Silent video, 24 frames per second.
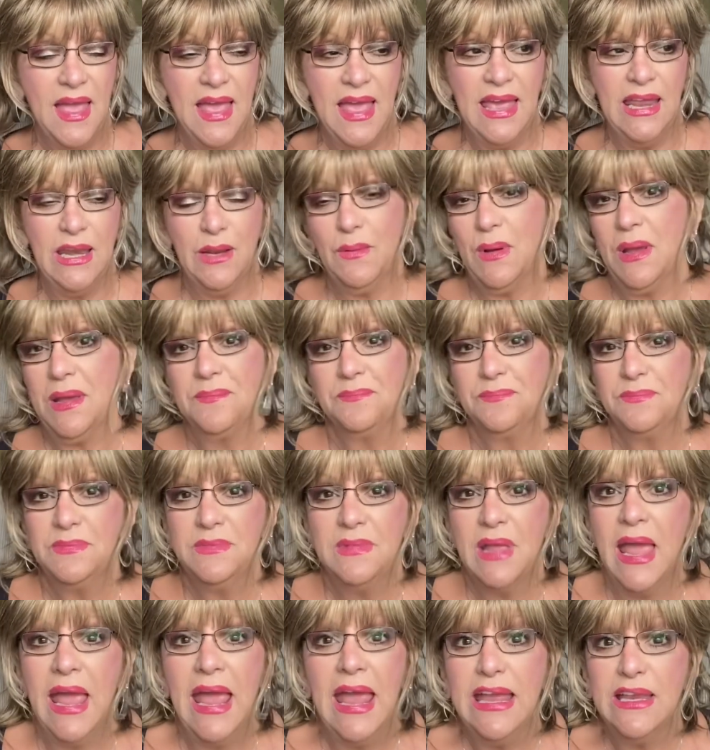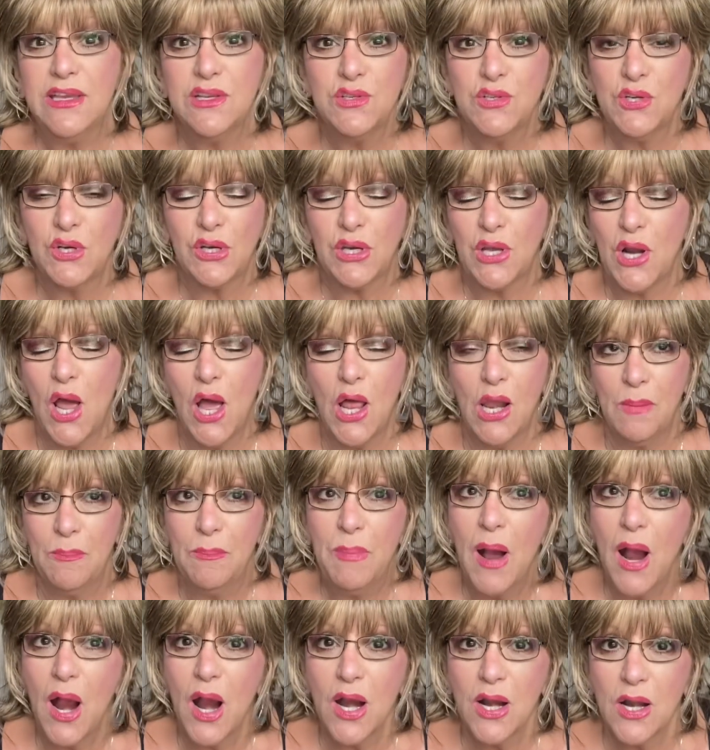Anyway, Hayden took it all
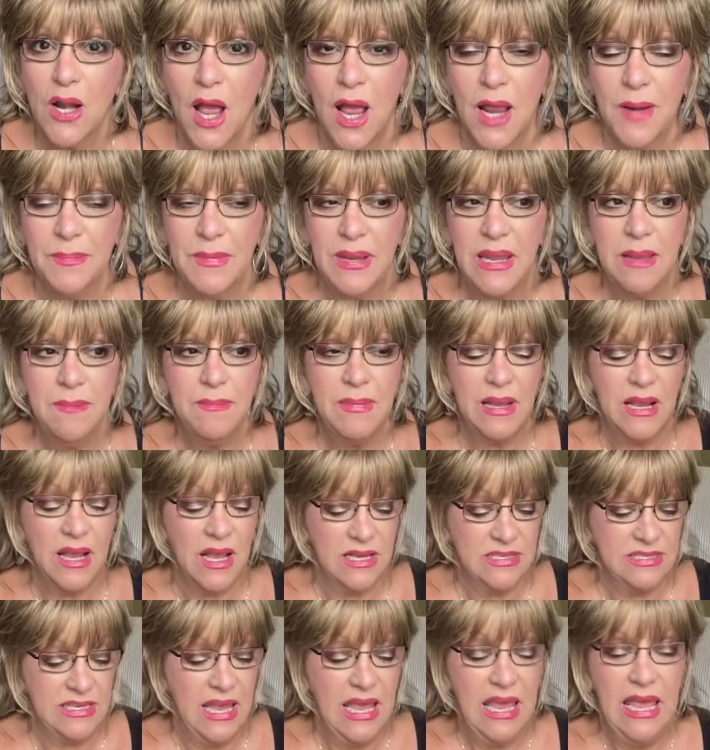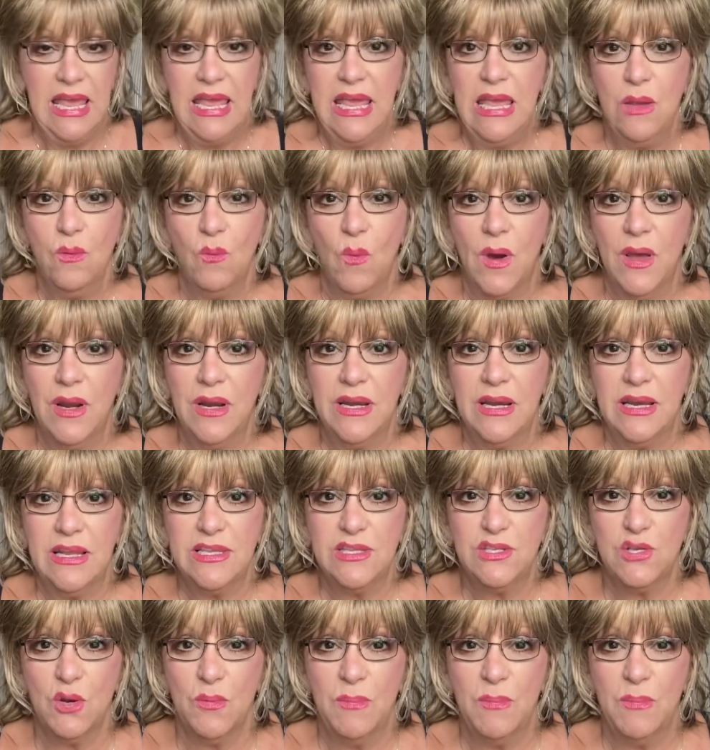apart on me because he wanted it so